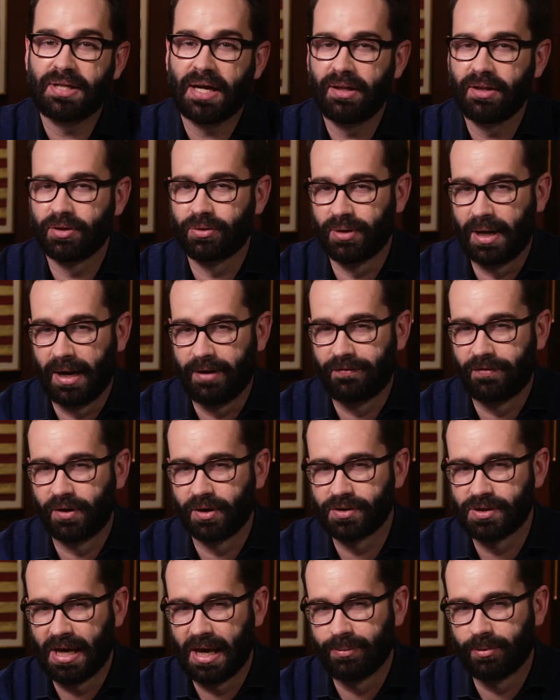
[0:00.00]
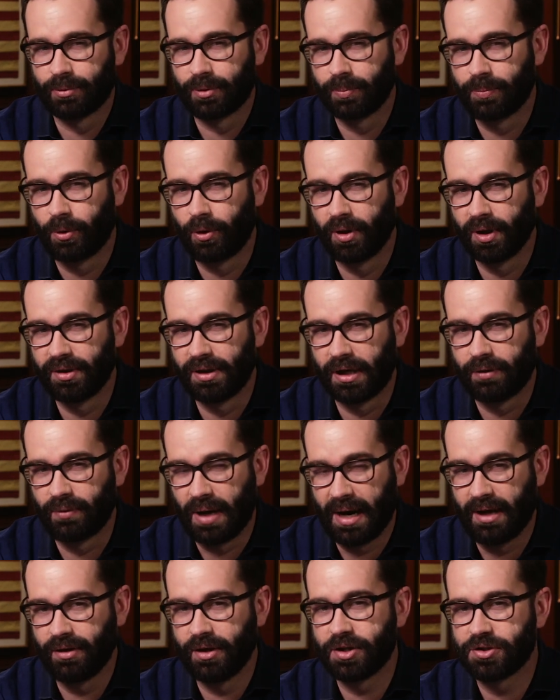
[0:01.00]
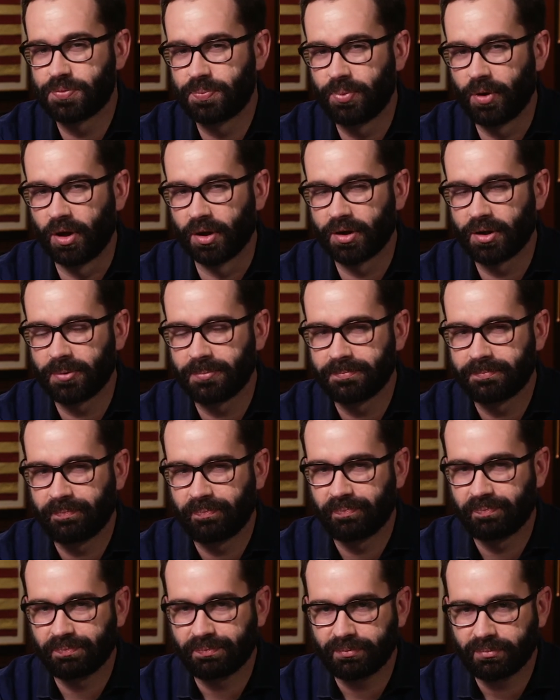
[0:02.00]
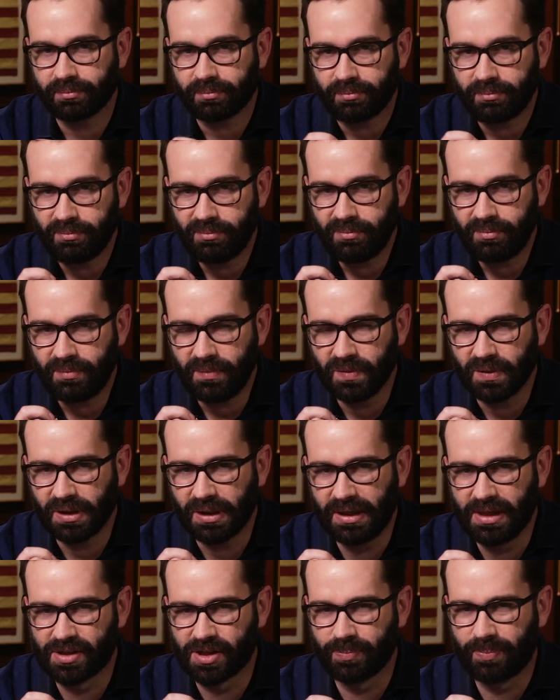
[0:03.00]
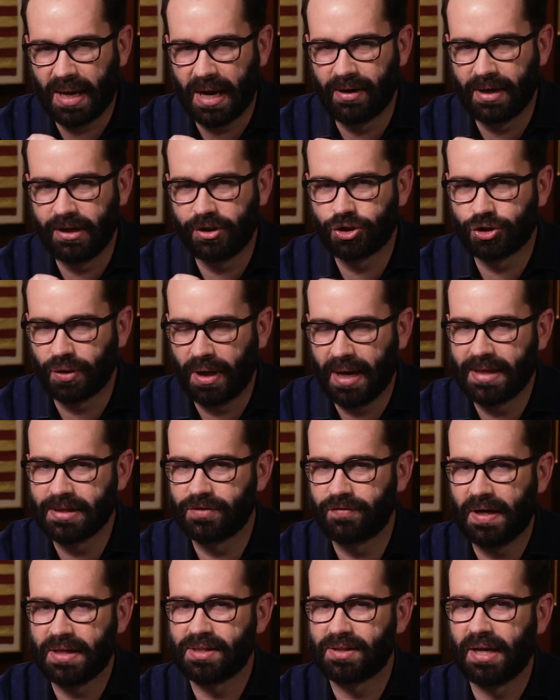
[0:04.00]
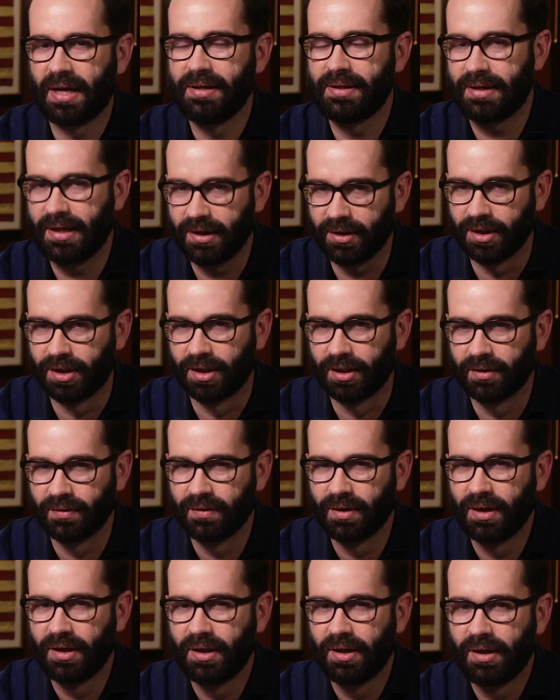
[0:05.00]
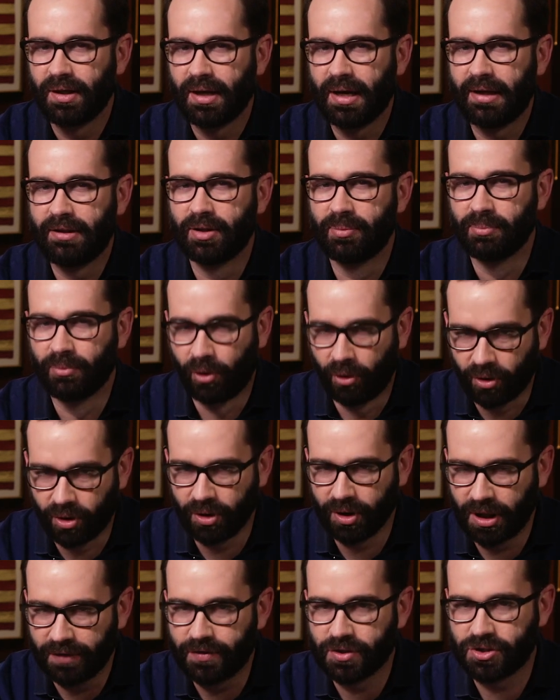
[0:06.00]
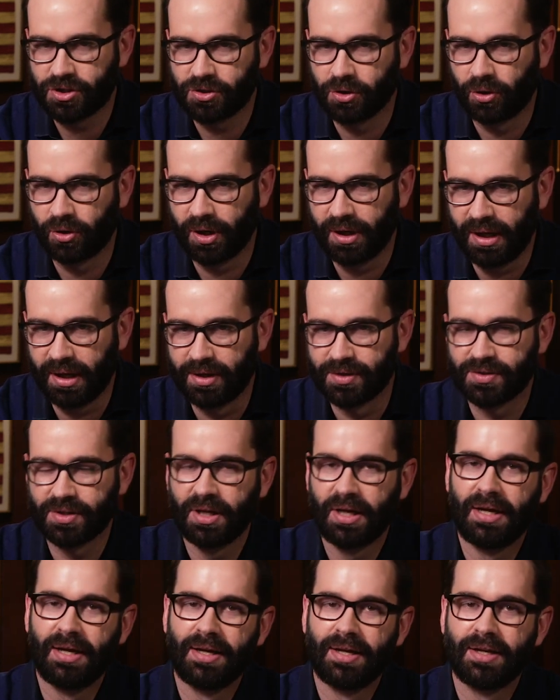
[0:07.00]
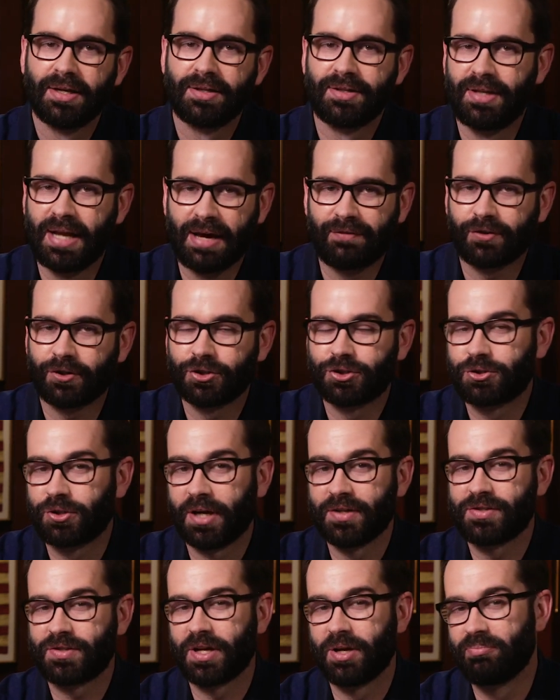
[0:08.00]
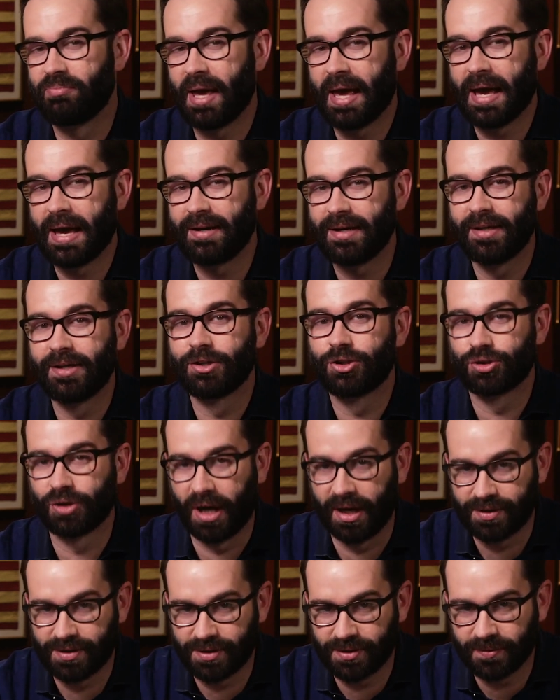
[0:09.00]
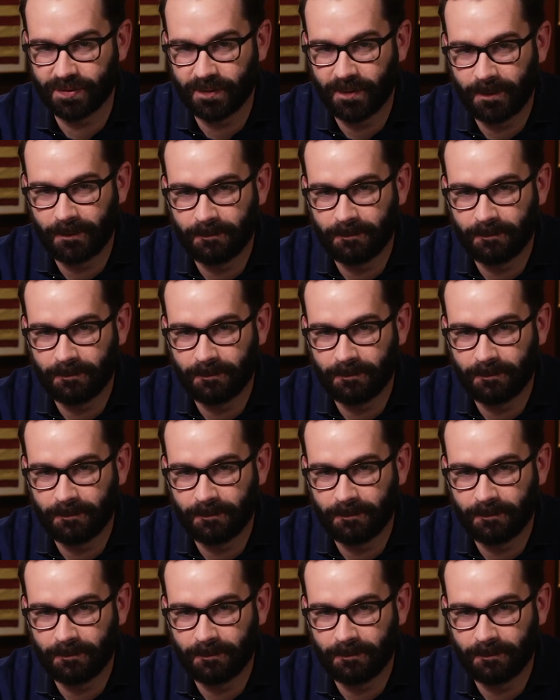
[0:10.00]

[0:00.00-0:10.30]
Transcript: Telegraph, for example, reported that Rowling's book is about a transvestite killer, and the moral of the story is never trust a man in a dress.